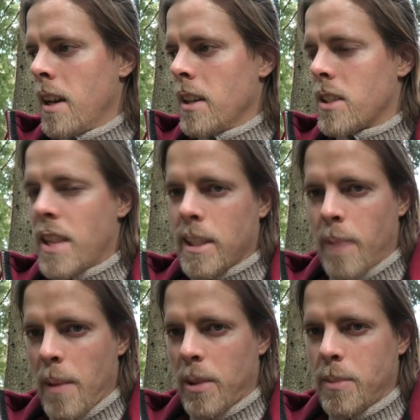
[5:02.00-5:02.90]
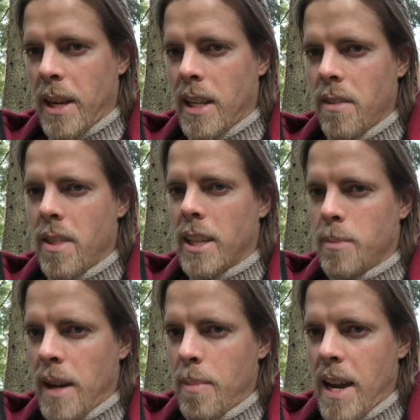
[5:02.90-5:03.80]
So that's my perspective, that's
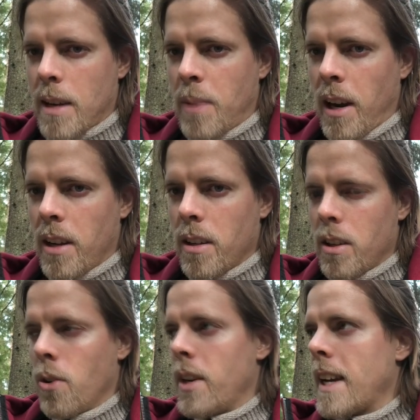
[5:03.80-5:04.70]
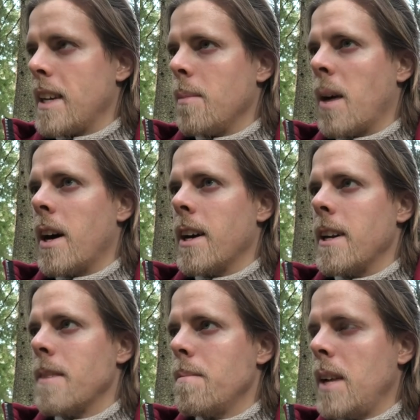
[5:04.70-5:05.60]
my black pill. You know, getting
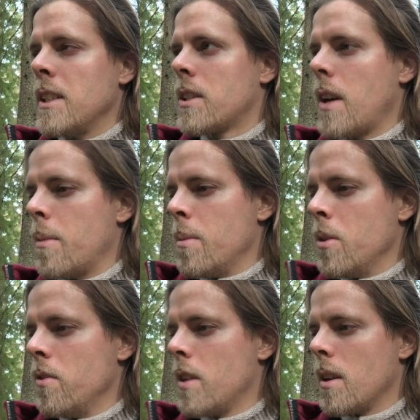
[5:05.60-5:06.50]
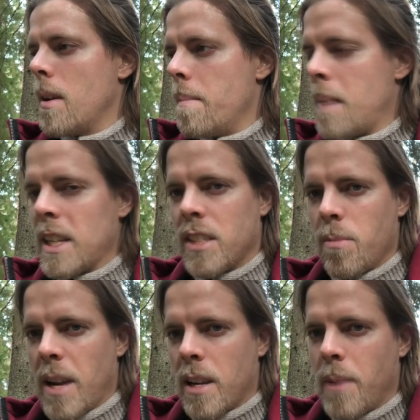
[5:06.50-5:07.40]
my Instagram removed,
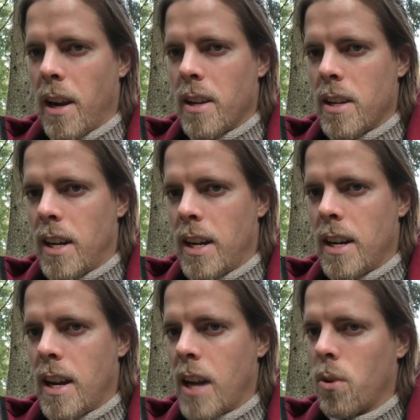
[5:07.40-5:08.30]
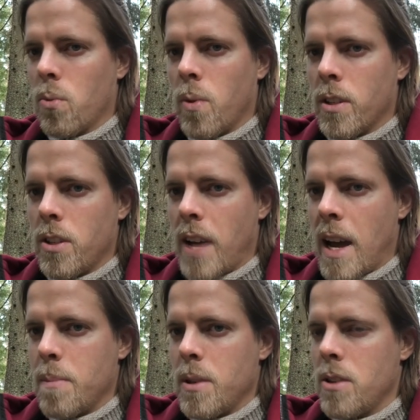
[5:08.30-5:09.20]
massive black pill. I don't want it to
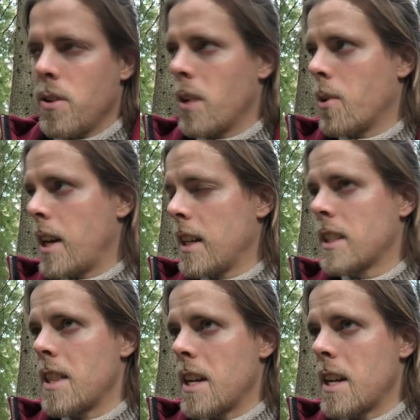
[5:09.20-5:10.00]
happen to anyone else.